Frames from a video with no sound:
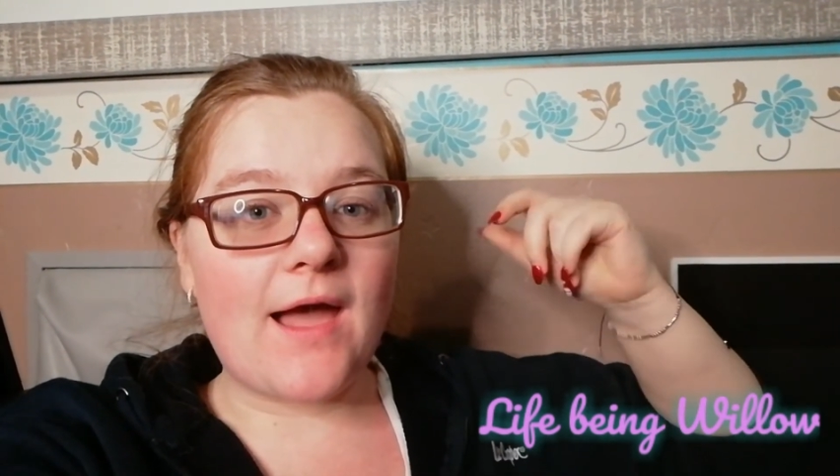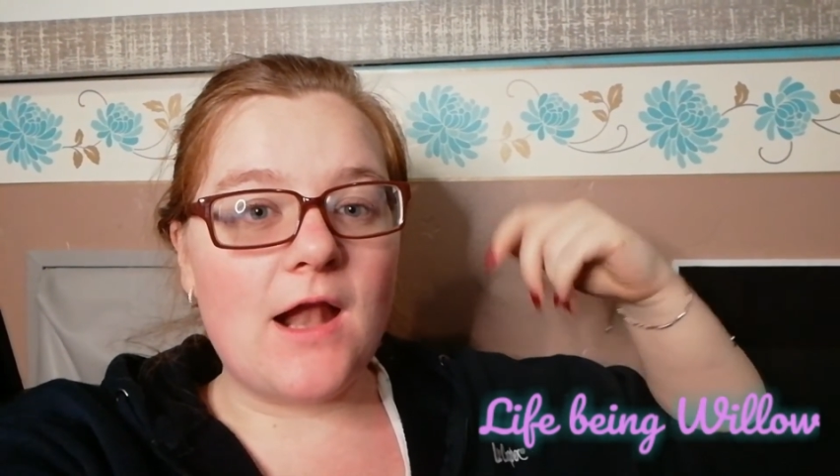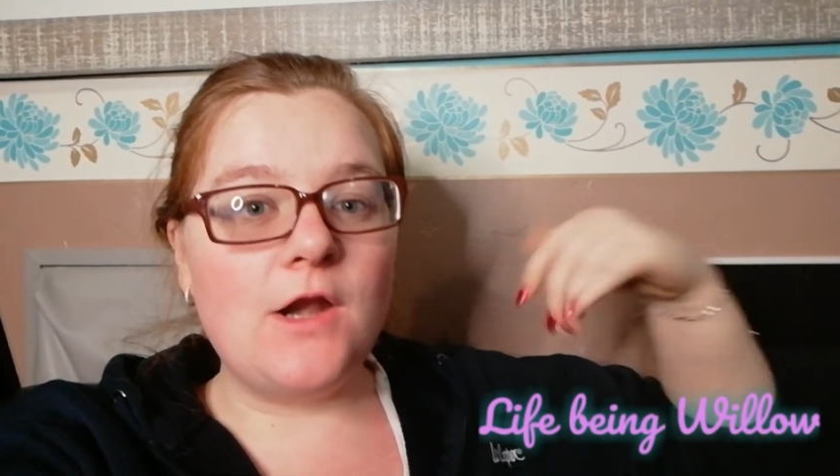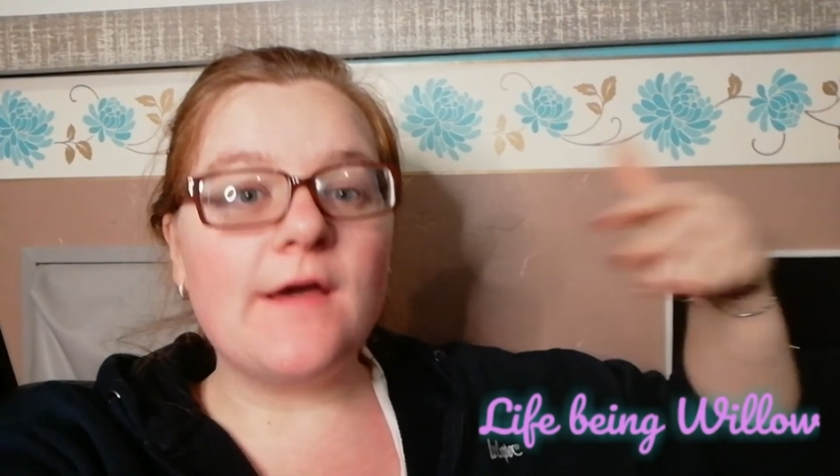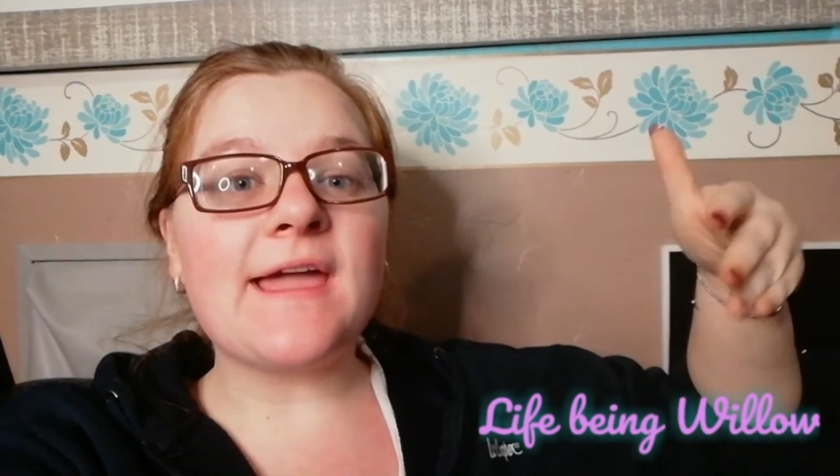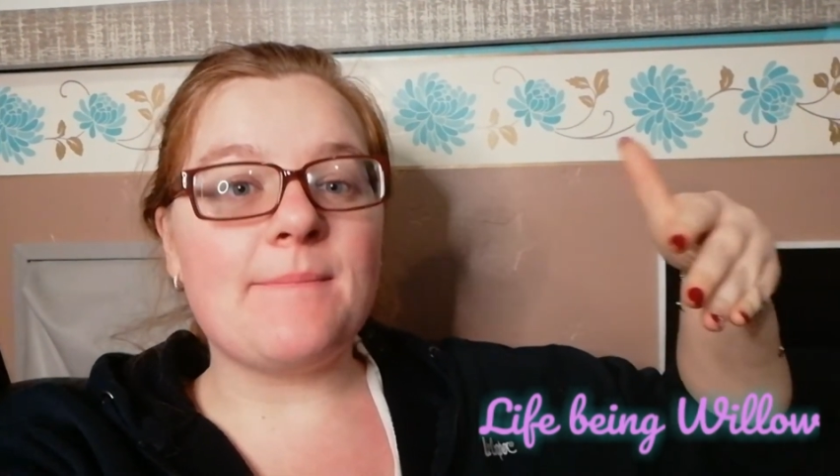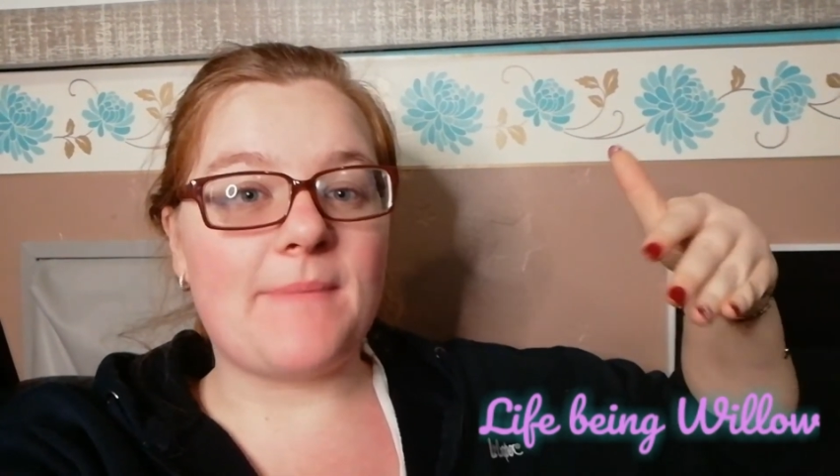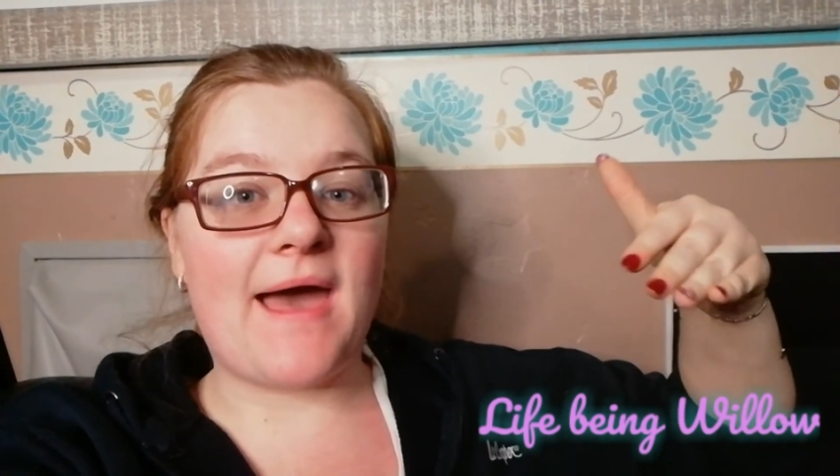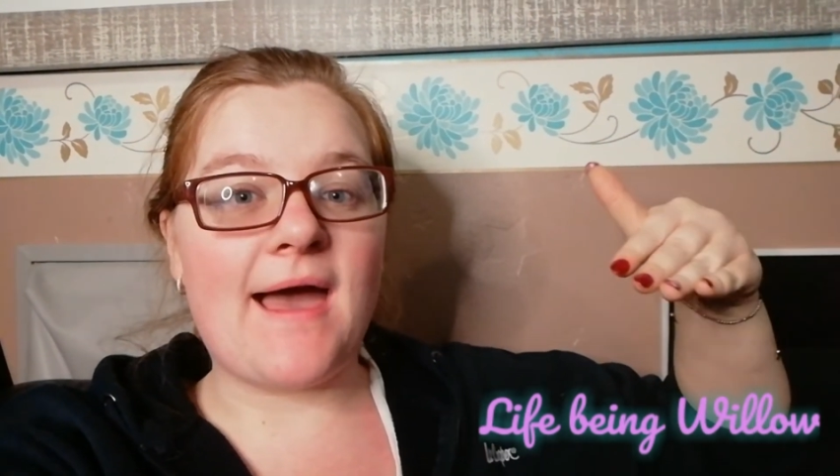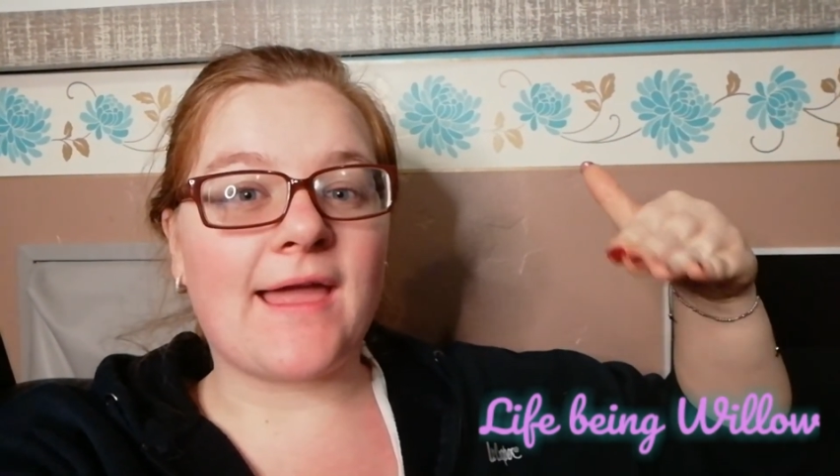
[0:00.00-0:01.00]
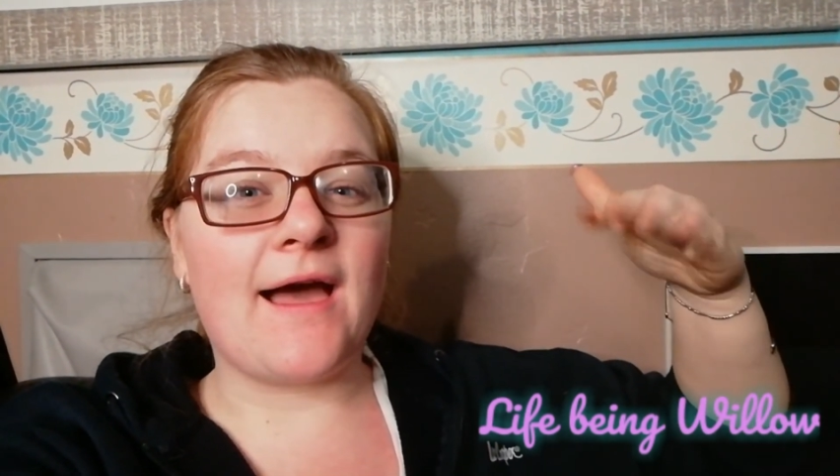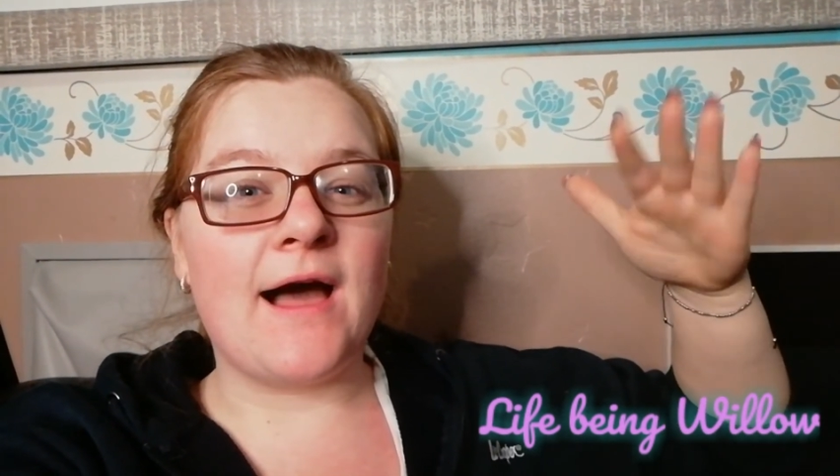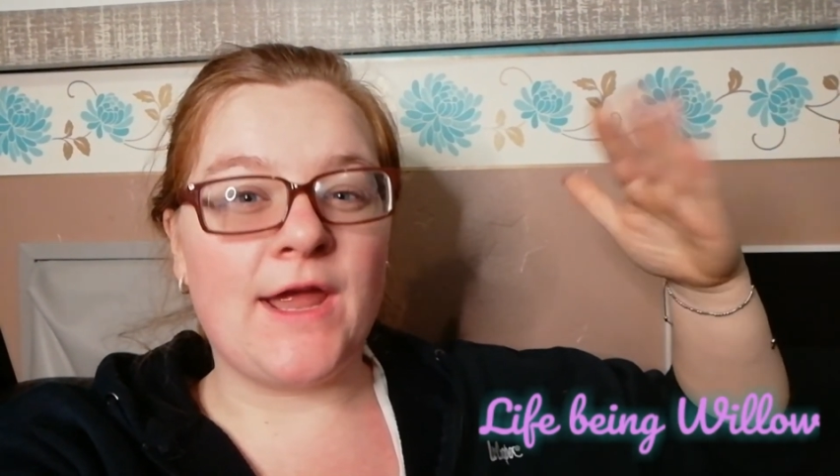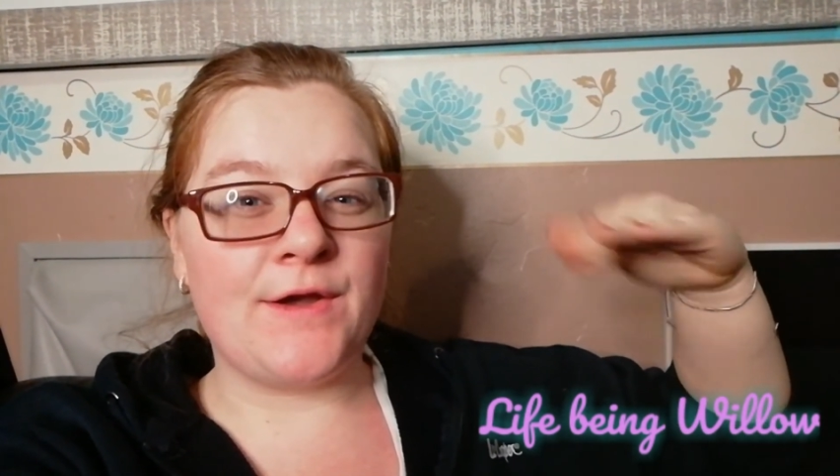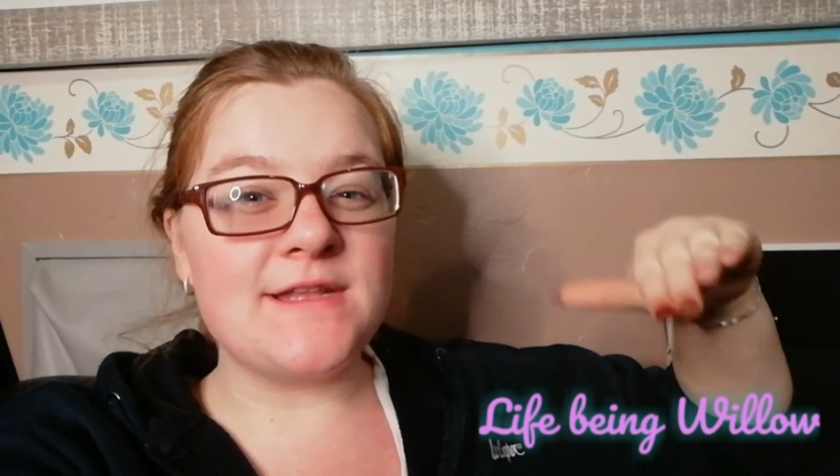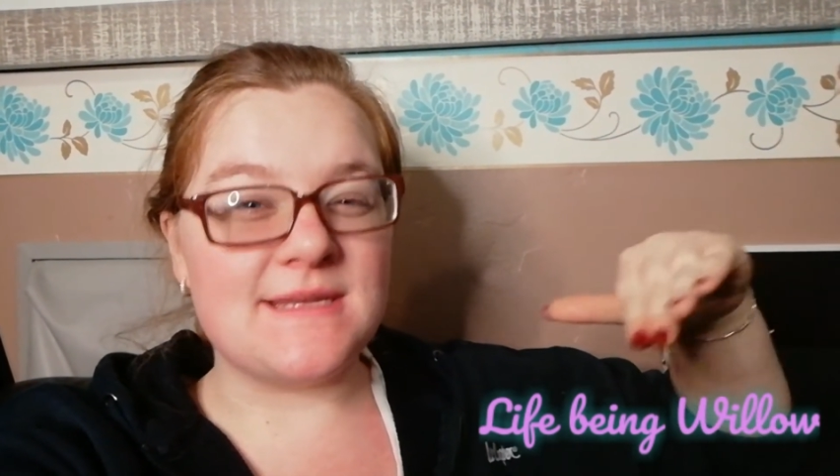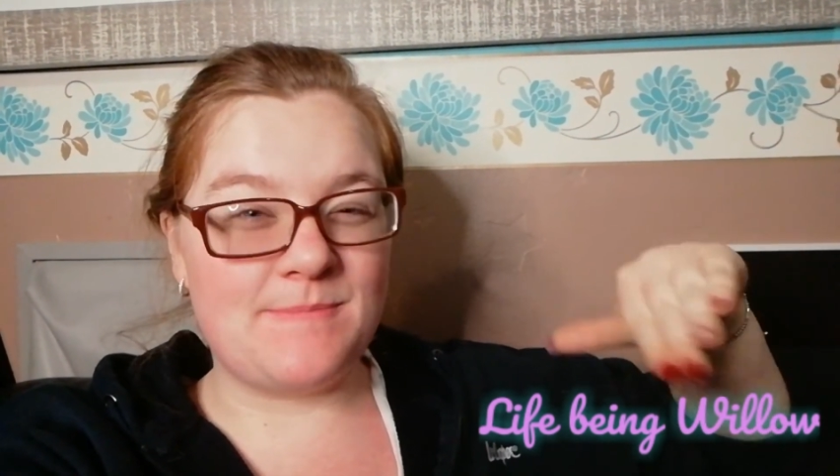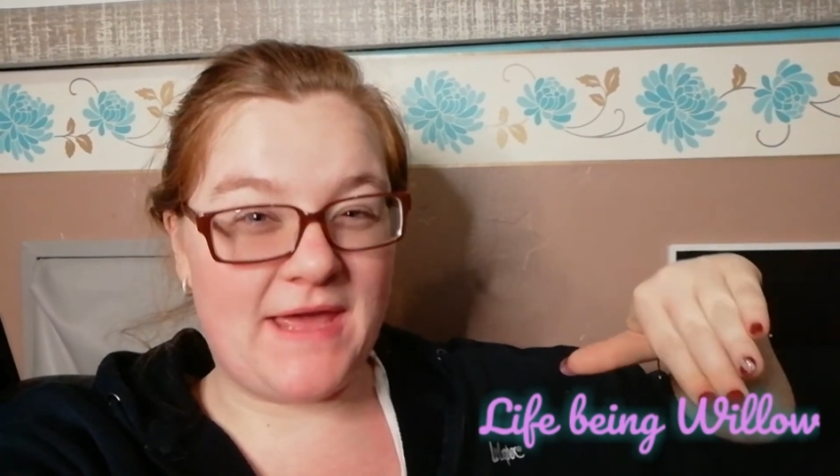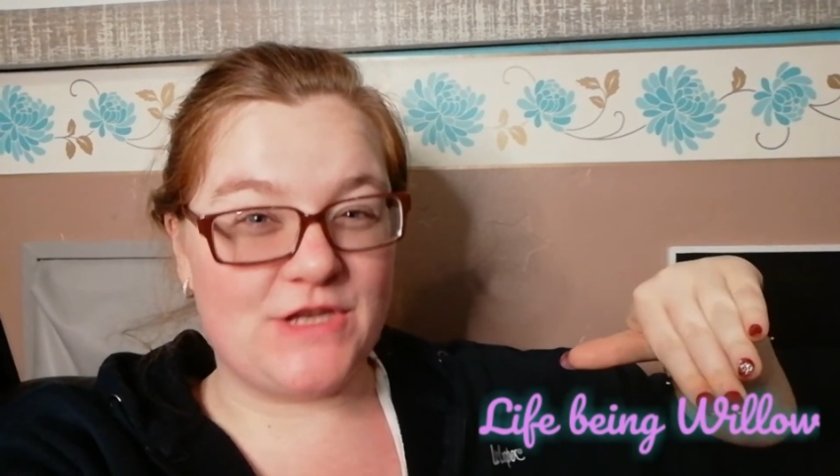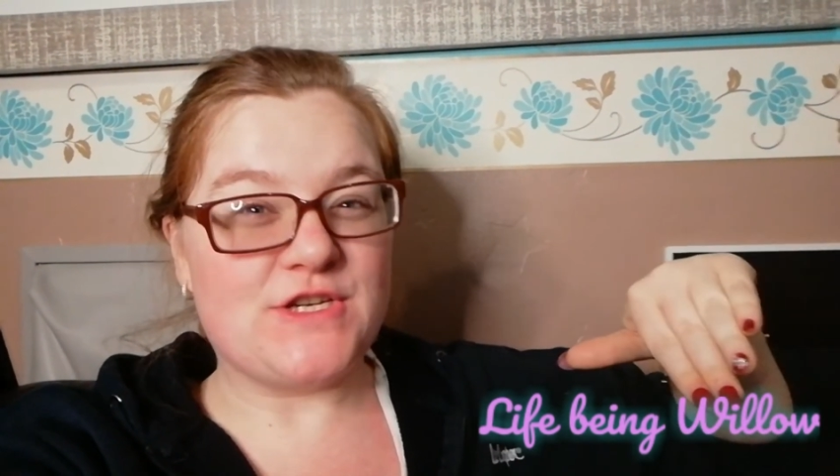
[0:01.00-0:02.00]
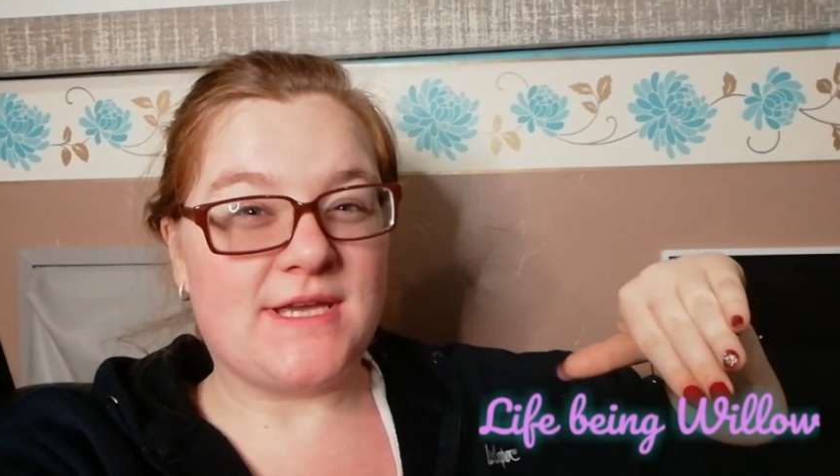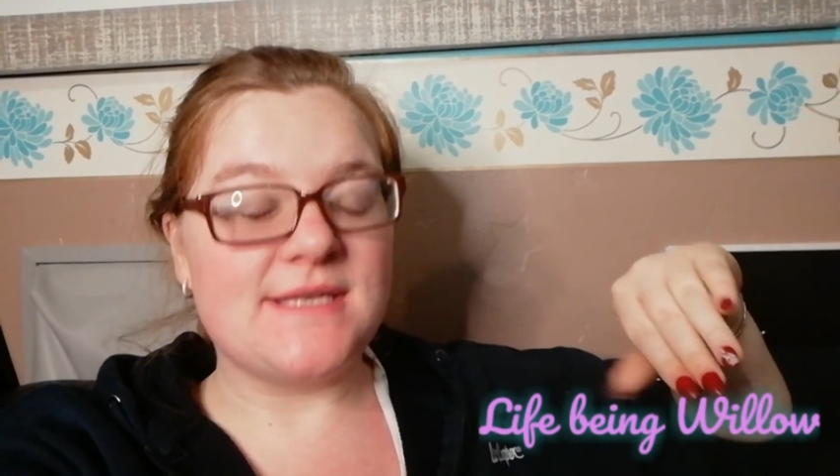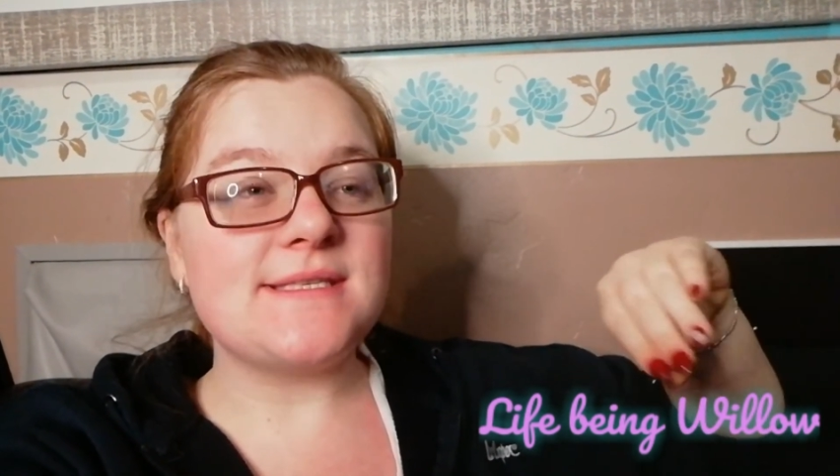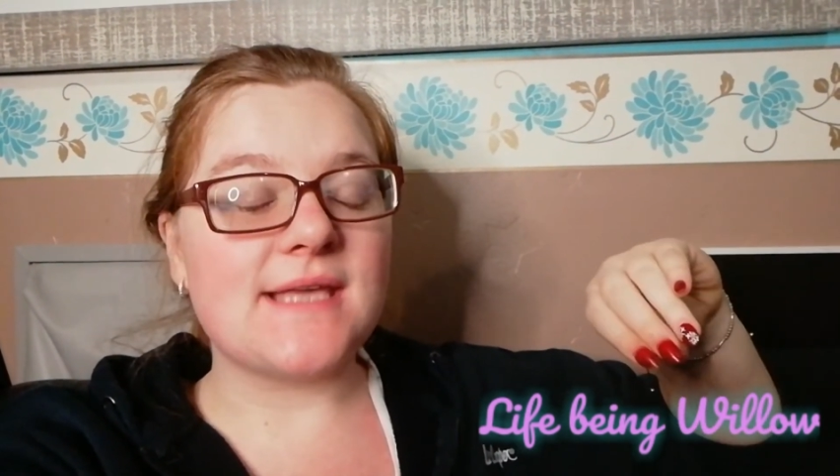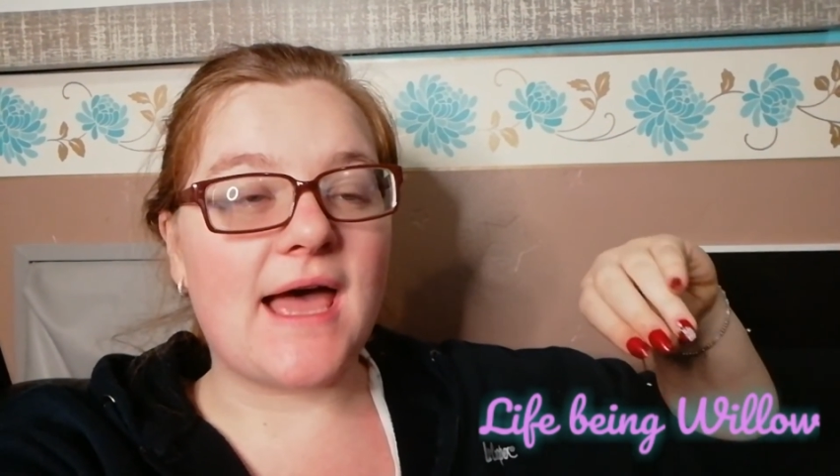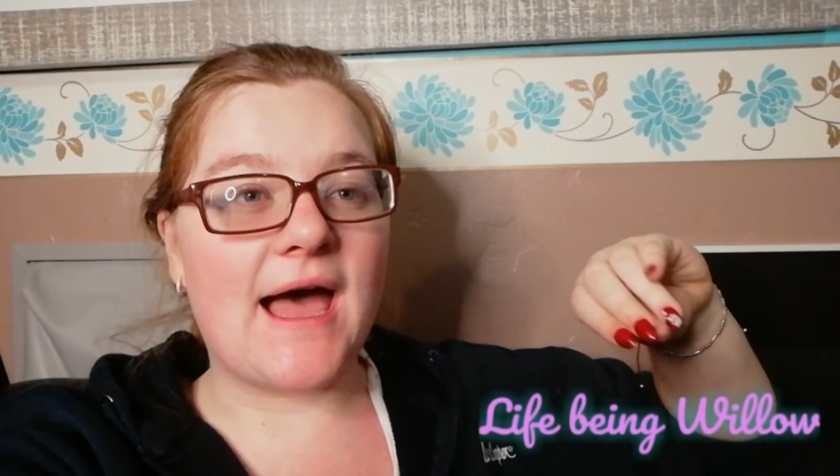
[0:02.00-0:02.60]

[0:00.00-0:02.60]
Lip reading: looking back, I only did pictures,